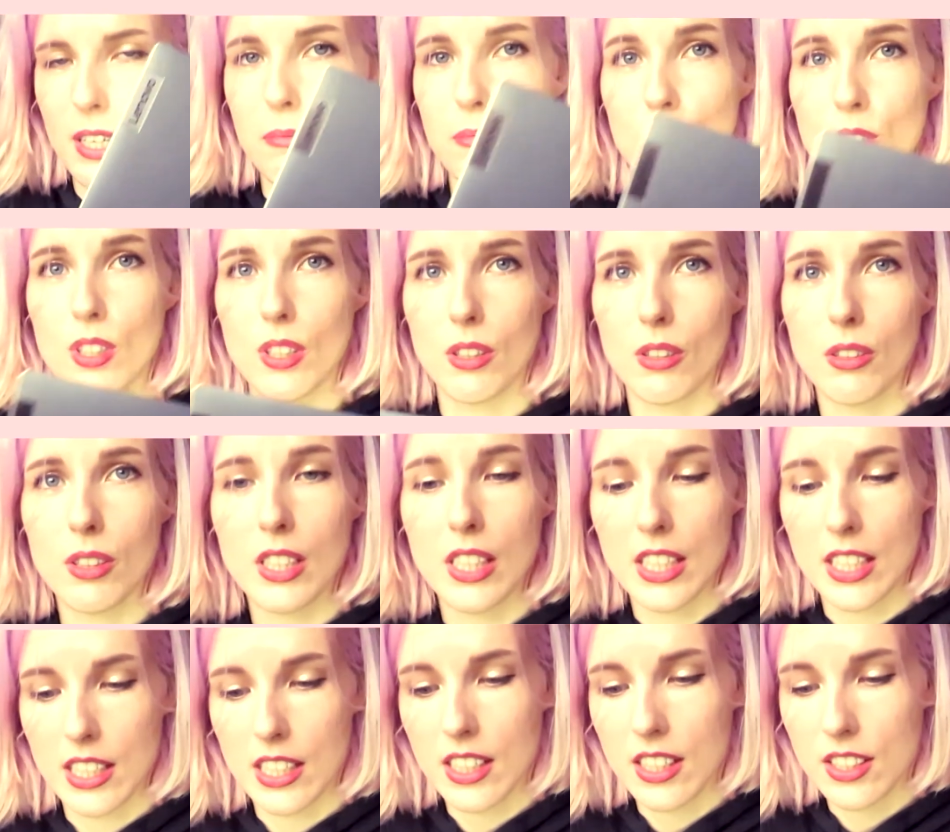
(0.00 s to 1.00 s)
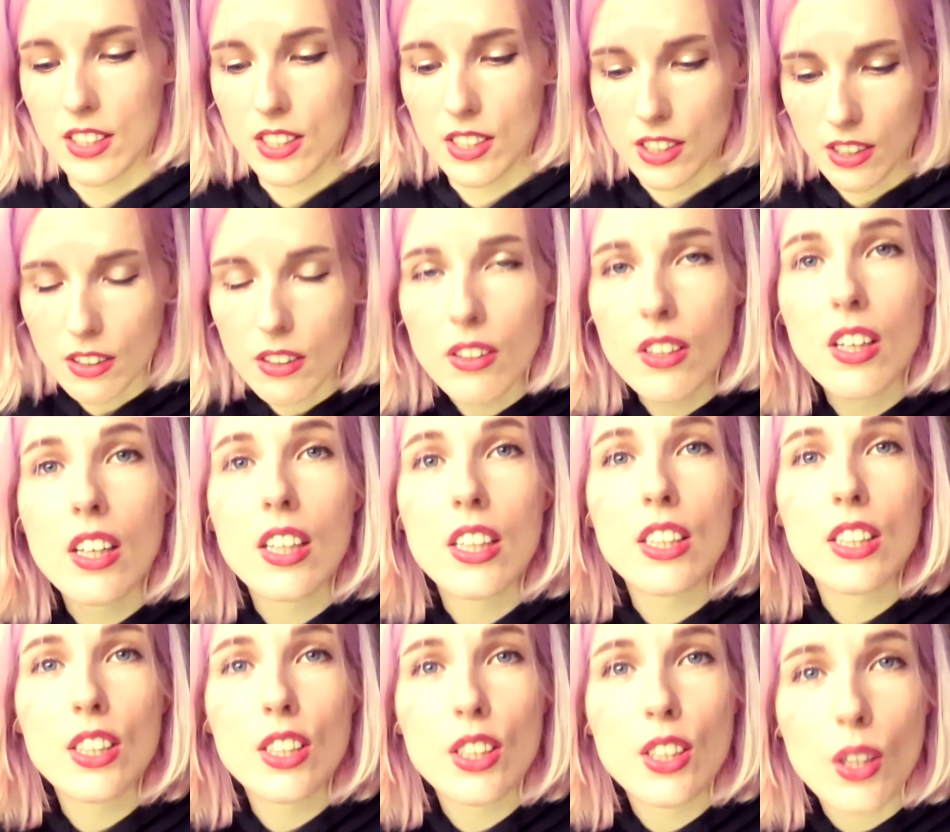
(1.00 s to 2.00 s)
and I'm so, so,
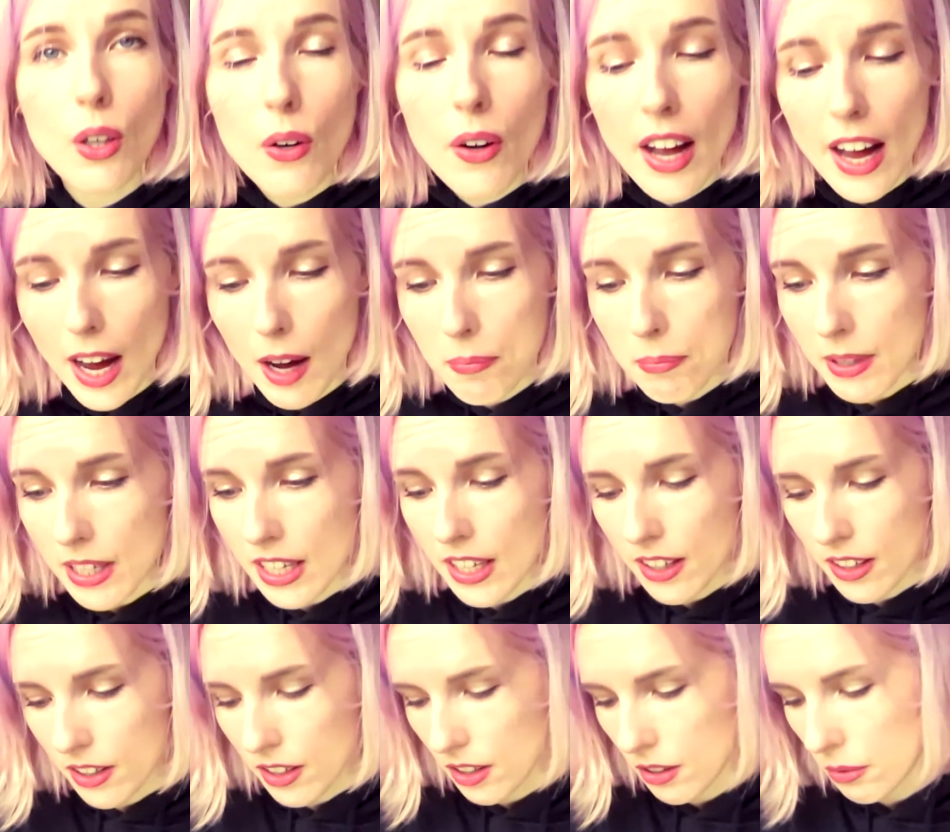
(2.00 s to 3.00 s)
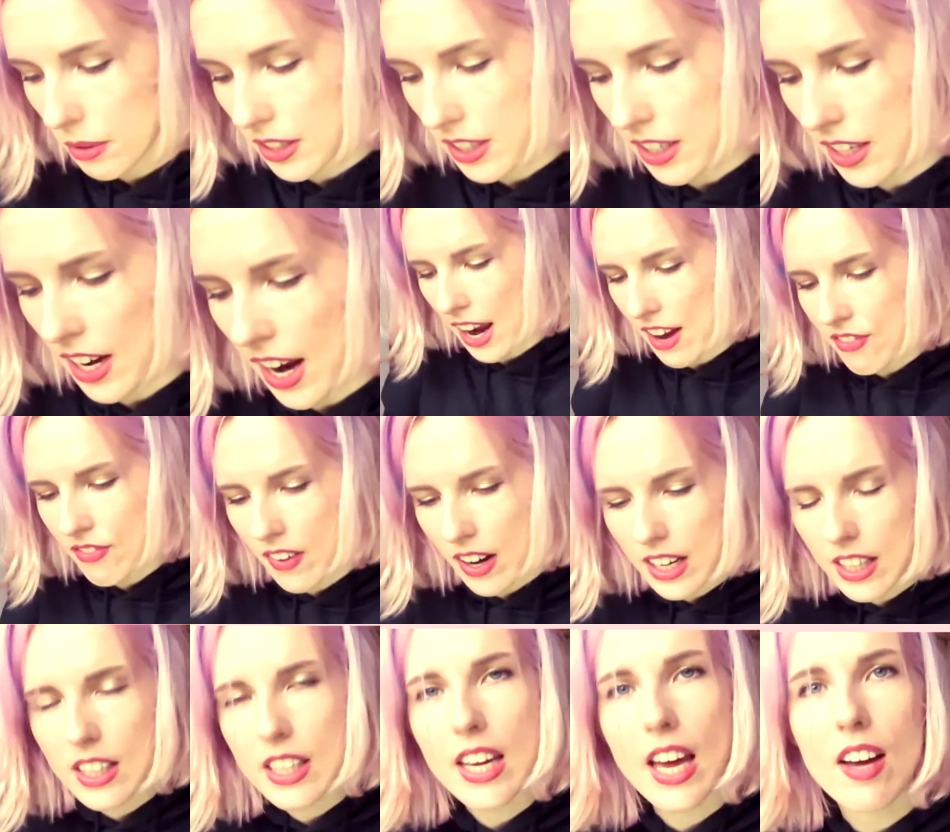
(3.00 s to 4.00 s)
so happy with it. I
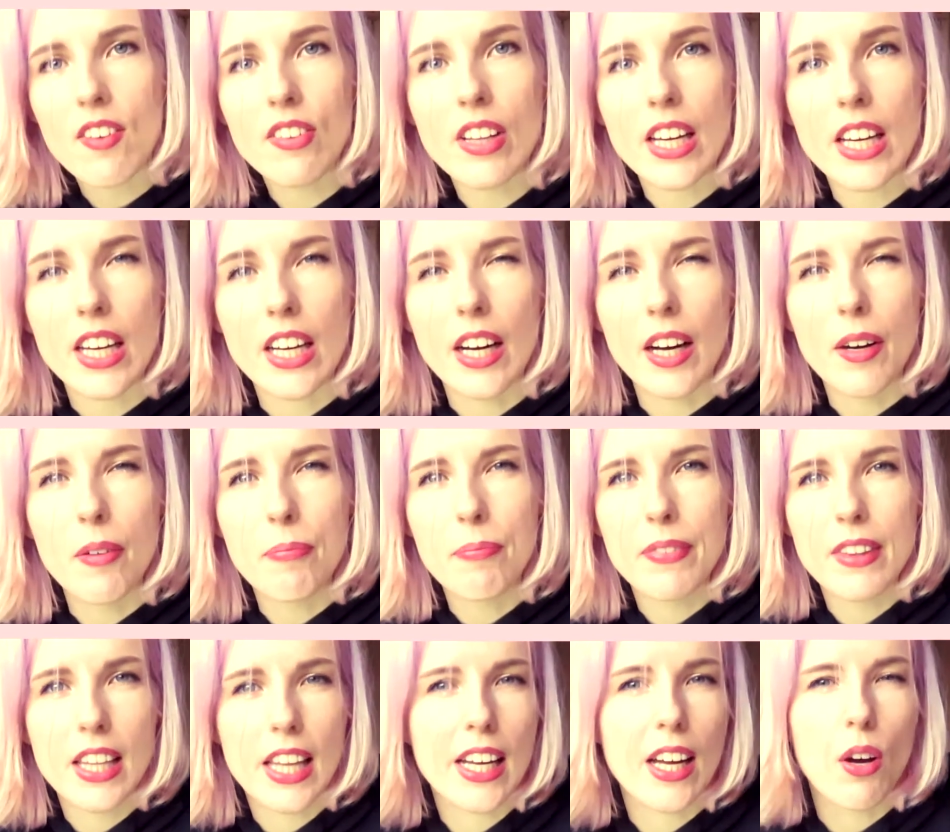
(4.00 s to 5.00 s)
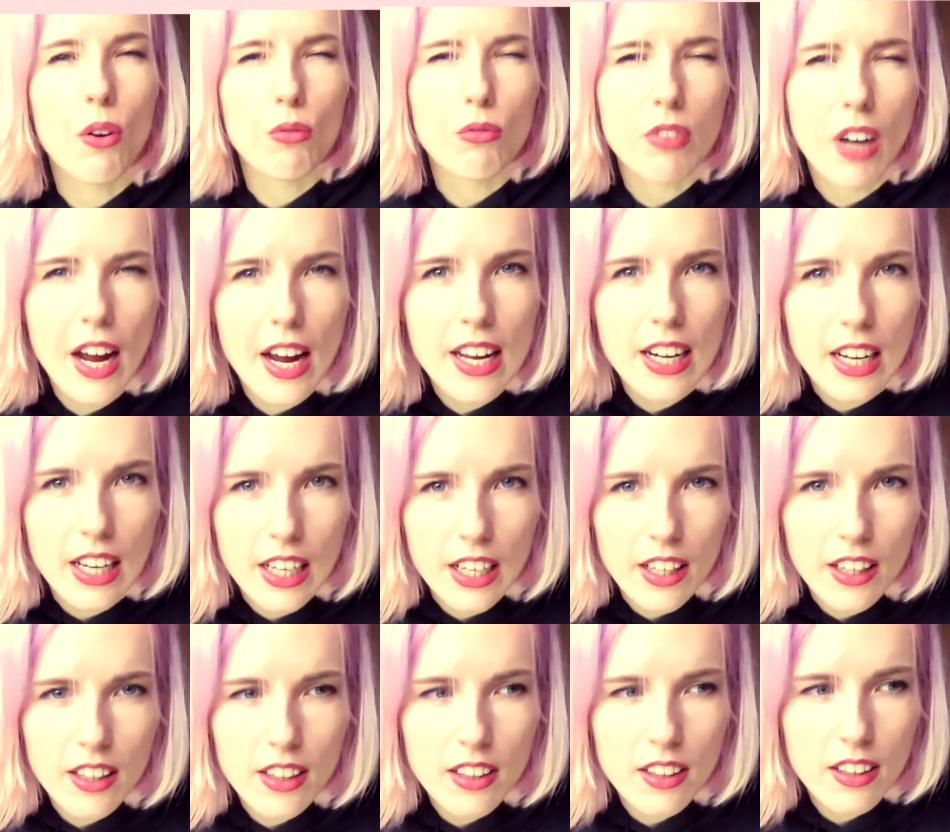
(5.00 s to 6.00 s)
finally have like a, like a
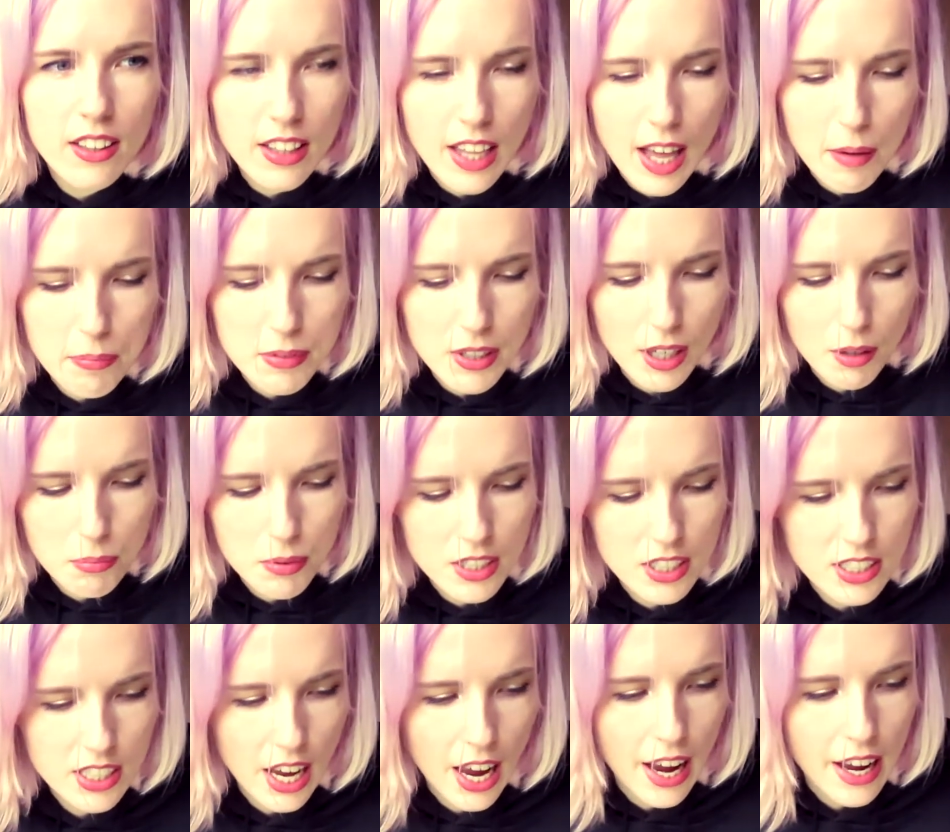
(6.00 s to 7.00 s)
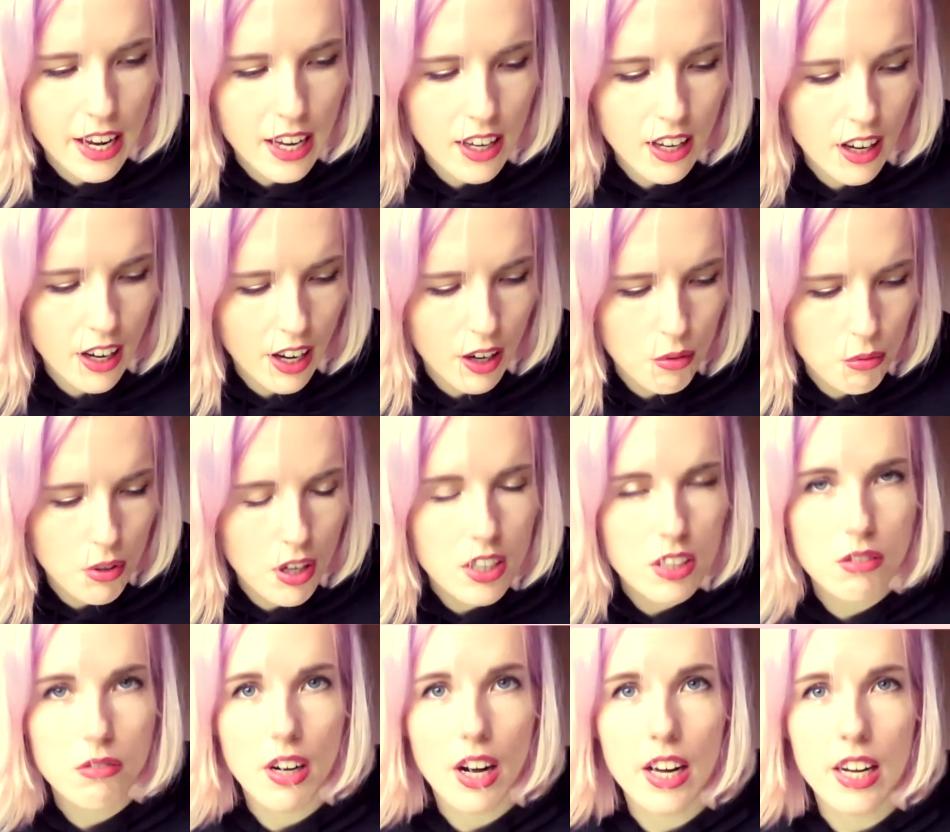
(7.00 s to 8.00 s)
writing laptop, because I, I
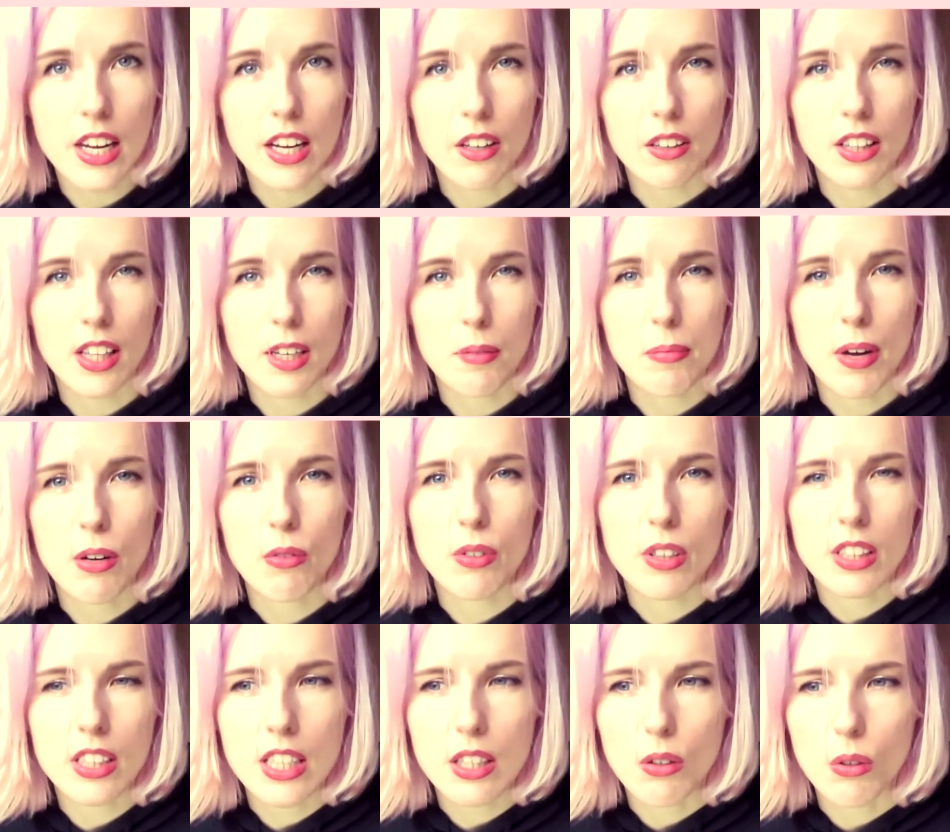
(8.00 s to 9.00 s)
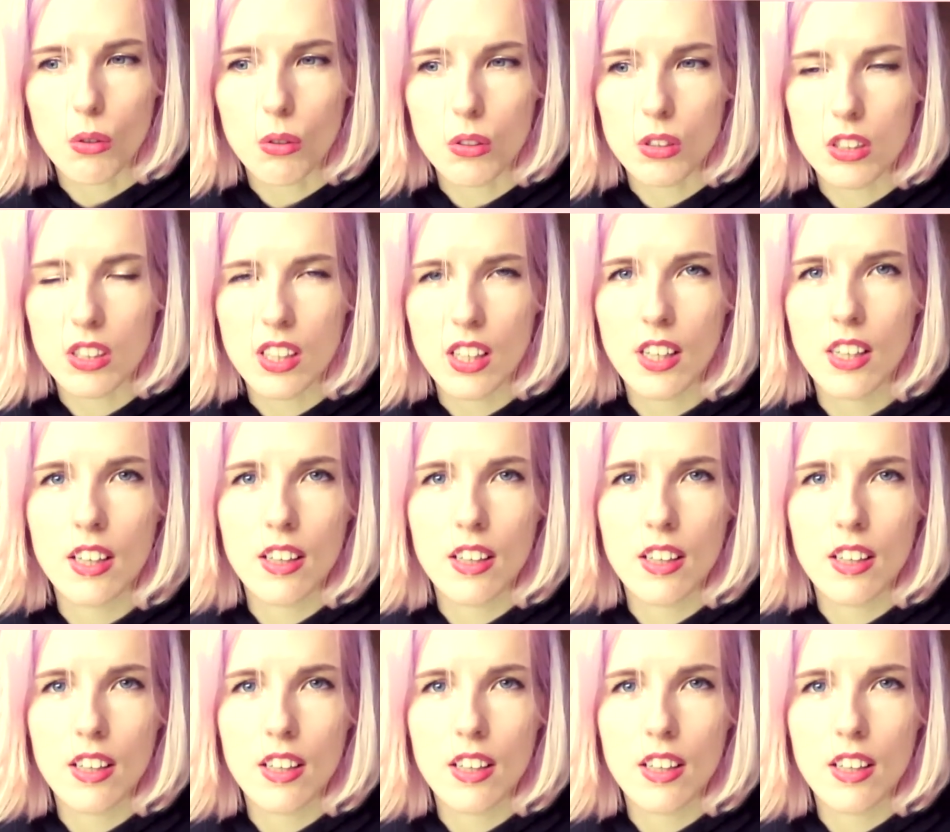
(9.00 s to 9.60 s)
was writing on like my really old